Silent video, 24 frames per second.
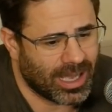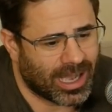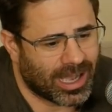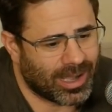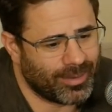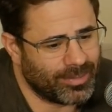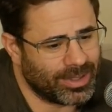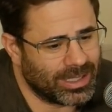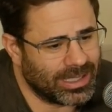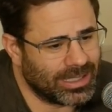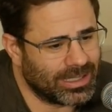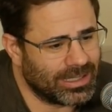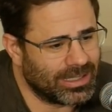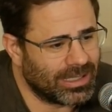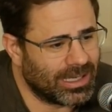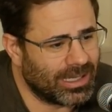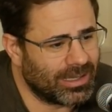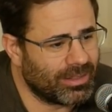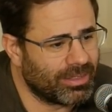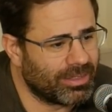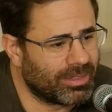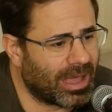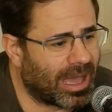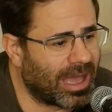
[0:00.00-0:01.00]
I mean,
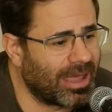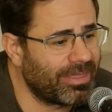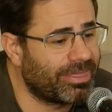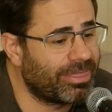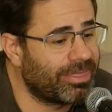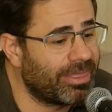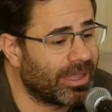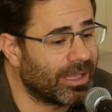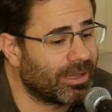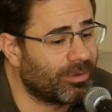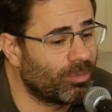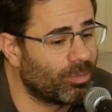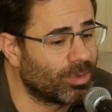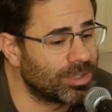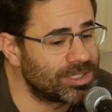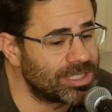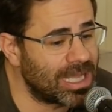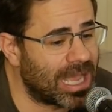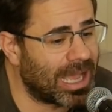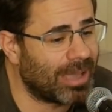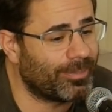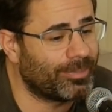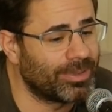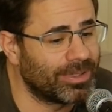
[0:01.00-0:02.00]
I think what's
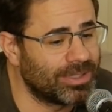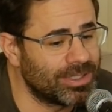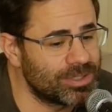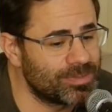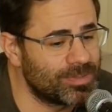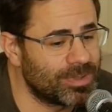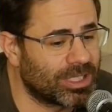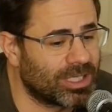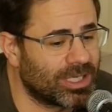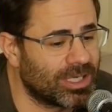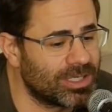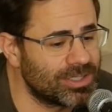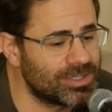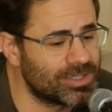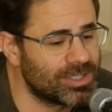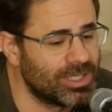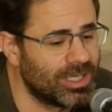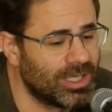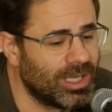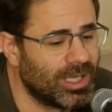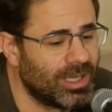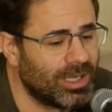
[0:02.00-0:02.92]
happened is because